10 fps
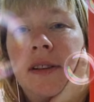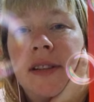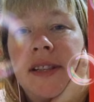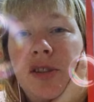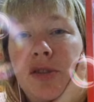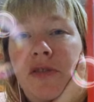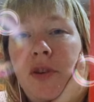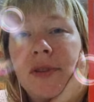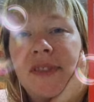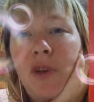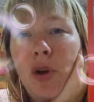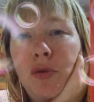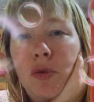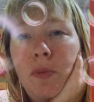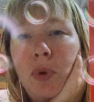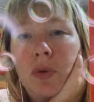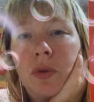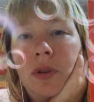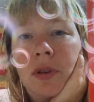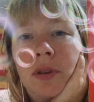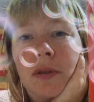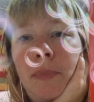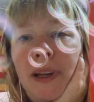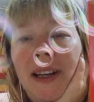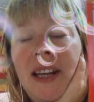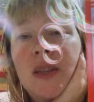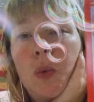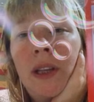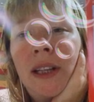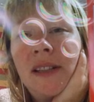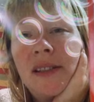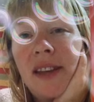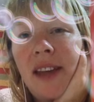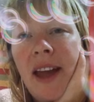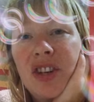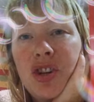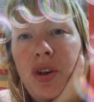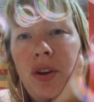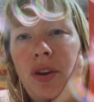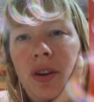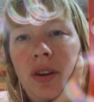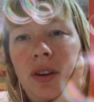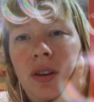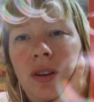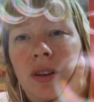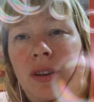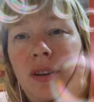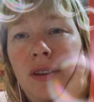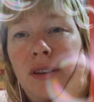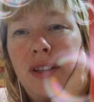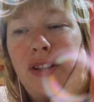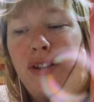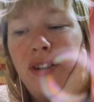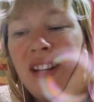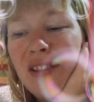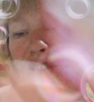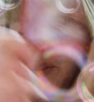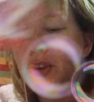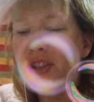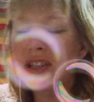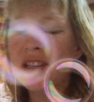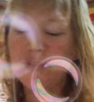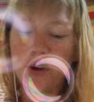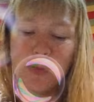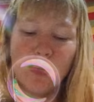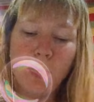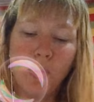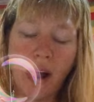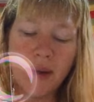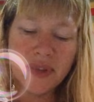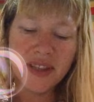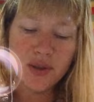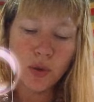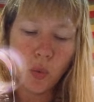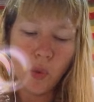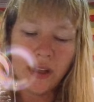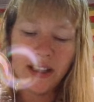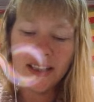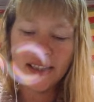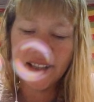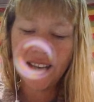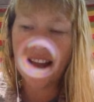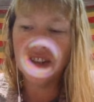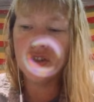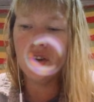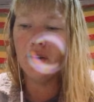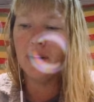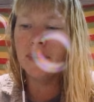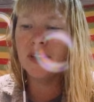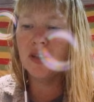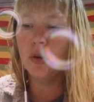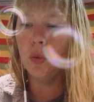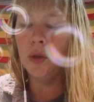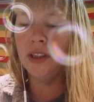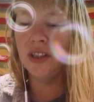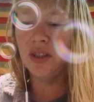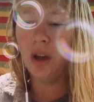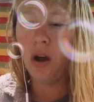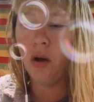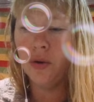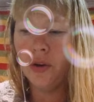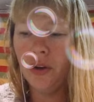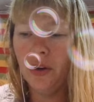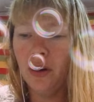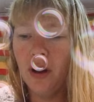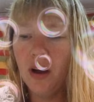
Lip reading: still feels vulnerable, but he's willing to catch her. You know, even though she's vulnerable, I'm still willing to catch her. I'm still willing to hold her.